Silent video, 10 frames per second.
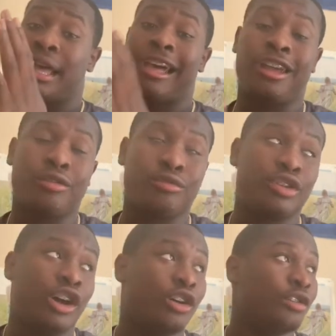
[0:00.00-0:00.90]
I don't
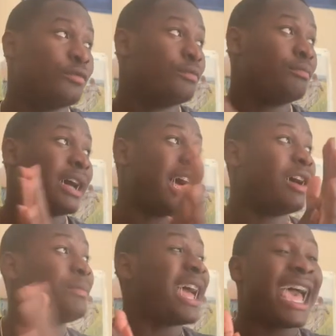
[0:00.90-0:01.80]
know, but
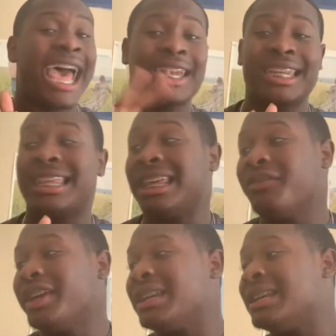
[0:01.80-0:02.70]
I'm gonna have to
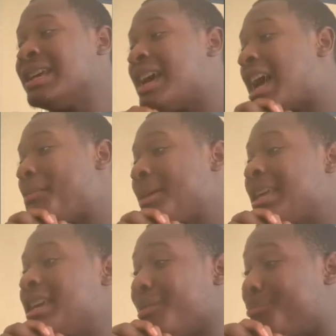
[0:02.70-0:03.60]
give it. I'm gonna get a